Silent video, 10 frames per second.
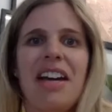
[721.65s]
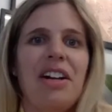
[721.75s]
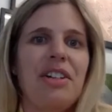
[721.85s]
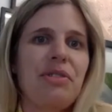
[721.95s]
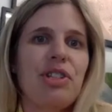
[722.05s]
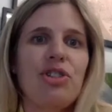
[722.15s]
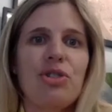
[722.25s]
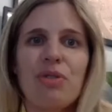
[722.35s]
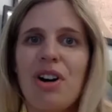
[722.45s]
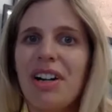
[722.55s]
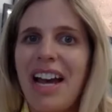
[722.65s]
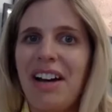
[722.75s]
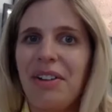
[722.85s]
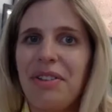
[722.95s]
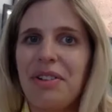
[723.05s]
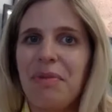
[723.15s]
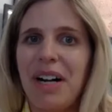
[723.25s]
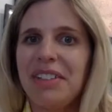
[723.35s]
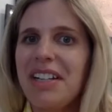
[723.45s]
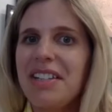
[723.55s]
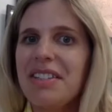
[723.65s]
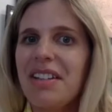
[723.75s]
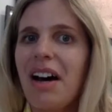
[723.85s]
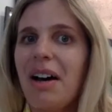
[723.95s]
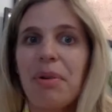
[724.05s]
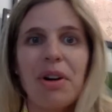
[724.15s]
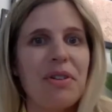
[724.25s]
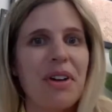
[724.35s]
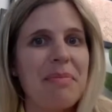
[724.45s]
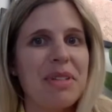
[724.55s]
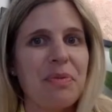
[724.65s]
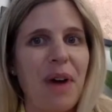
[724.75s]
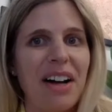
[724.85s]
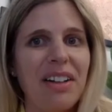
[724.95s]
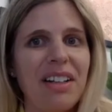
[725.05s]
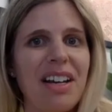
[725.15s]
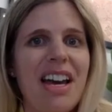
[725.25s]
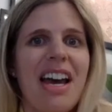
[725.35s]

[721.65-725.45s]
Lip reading: and also a strong health and wellness program as well.